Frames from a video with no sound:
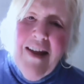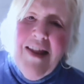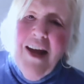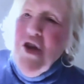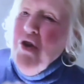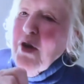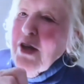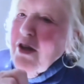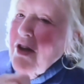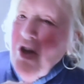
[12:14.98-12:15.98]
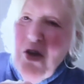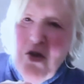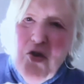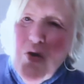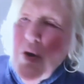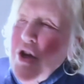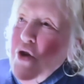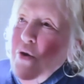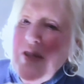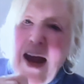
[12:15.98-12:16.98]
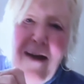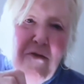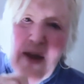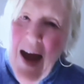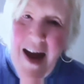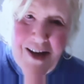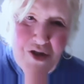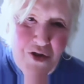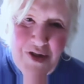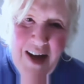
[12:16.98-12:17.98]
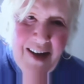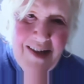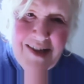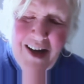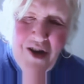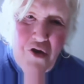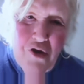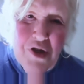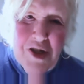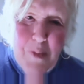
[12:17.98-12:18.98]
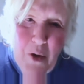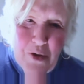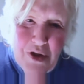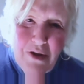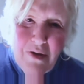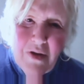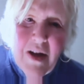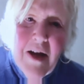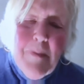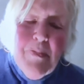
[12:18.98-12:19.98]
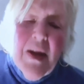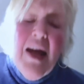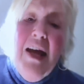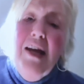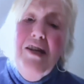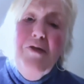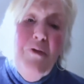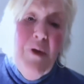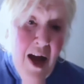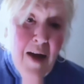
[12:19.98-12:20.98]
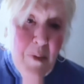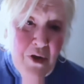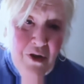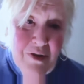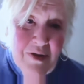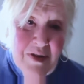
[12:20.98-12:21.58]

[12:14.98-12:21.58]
that you use every exercise at your disposal. It is phenomenal.